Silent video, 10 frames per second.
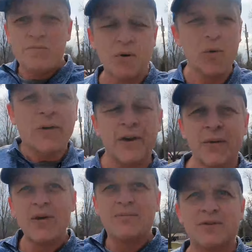But work your
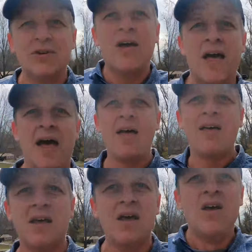way up to
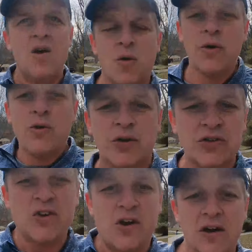where you
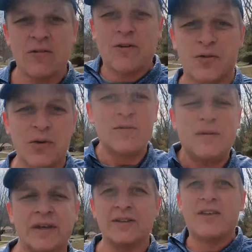can jog for 20
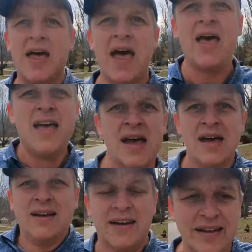minutes.
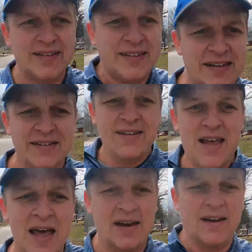Nice and easy,
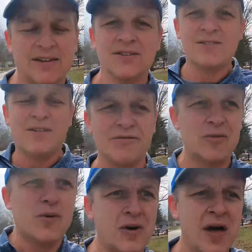nice and
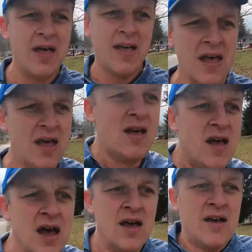comfortable,
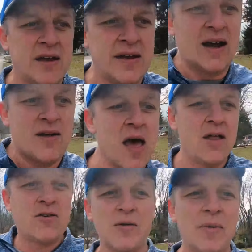and not
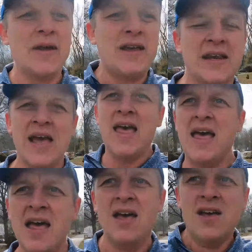trying to break any
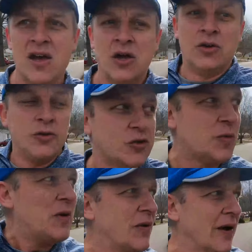new
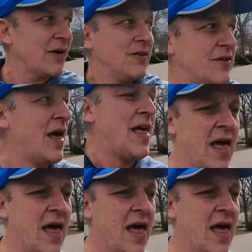speed records.